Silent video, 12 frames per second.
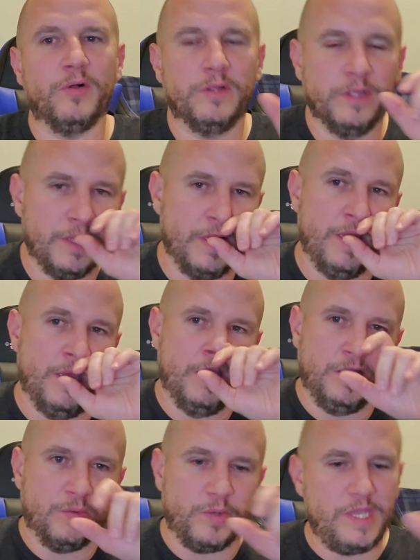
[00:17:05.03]
It's just like
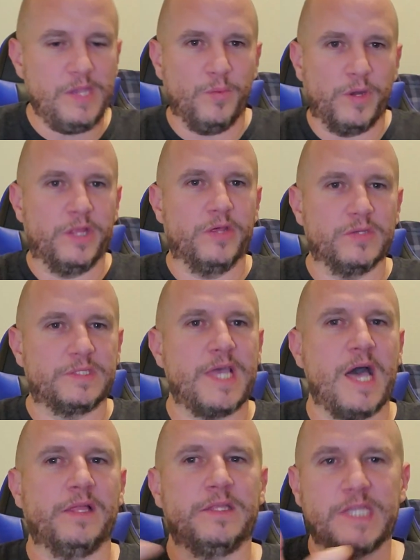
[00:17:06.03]
we eat one of those
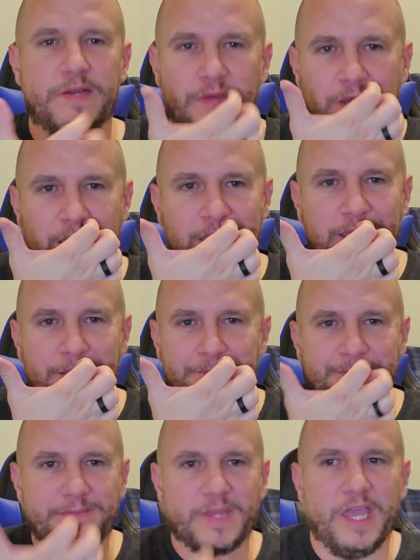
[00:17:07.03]
salads every
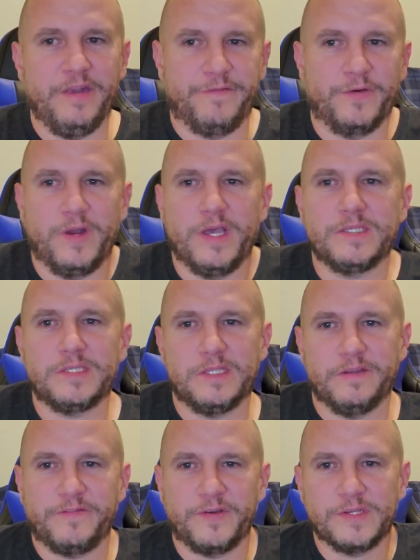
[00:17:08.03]
night. And for us,
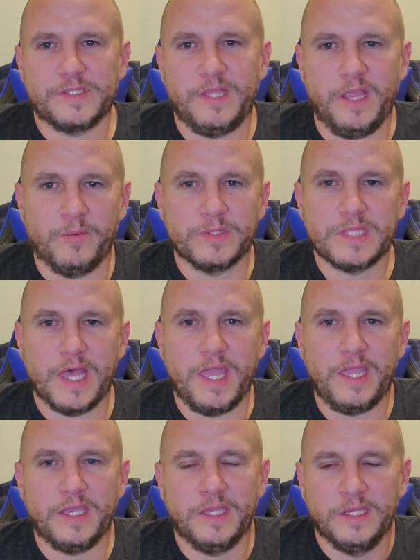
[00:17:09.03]
the first thing was
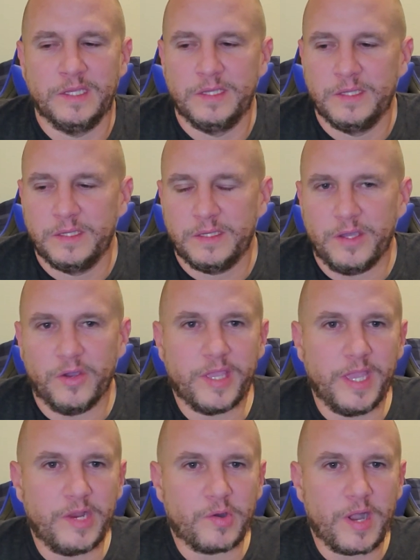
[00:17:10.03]
like,
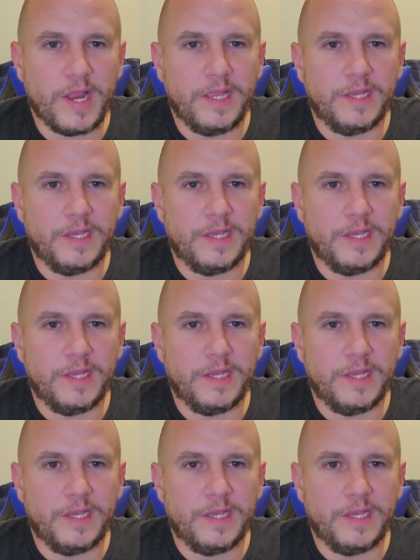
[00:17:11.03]
okay, great.